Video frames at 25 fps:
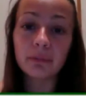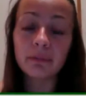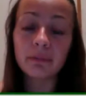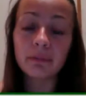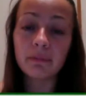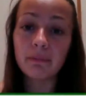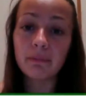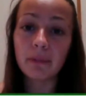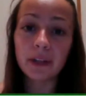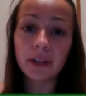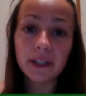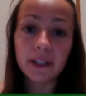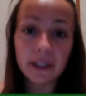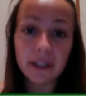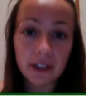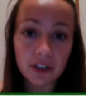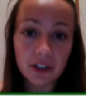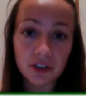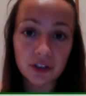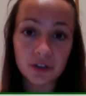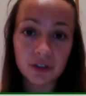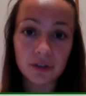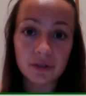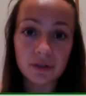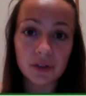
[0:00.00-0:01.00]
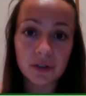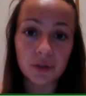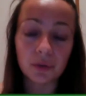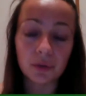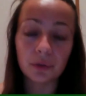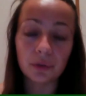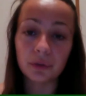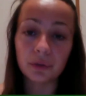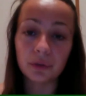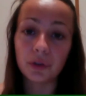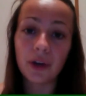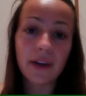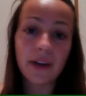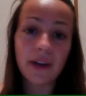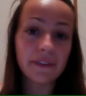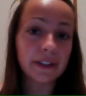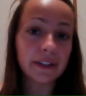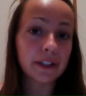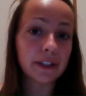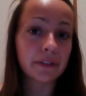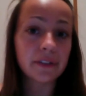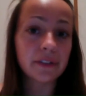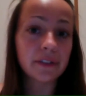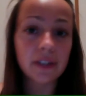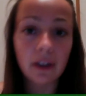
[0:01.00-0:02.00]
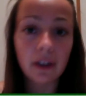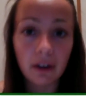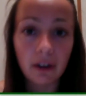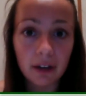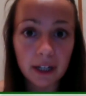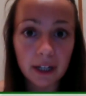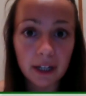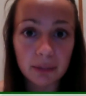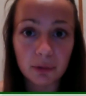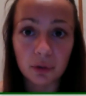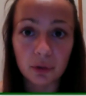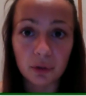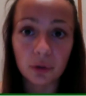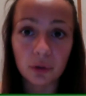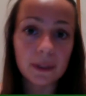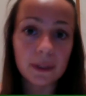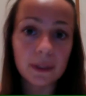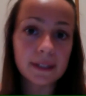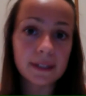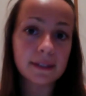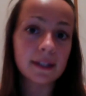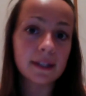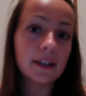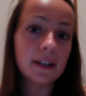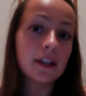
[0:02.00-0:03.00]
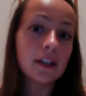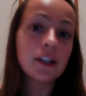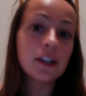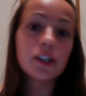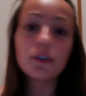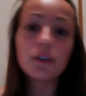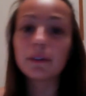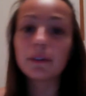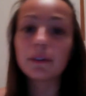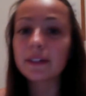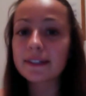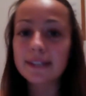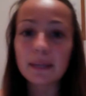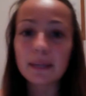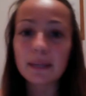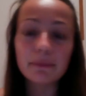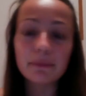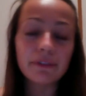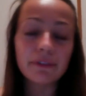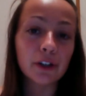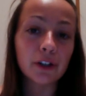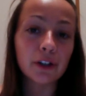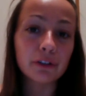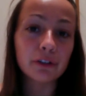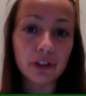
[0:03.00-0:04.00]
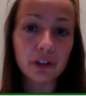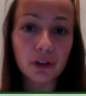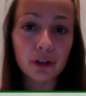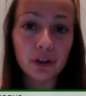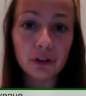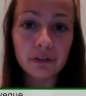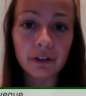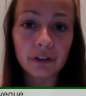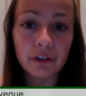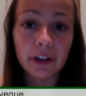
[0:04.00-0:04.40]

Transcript: money issues, or not having enough time, or always doing the same thing over and over.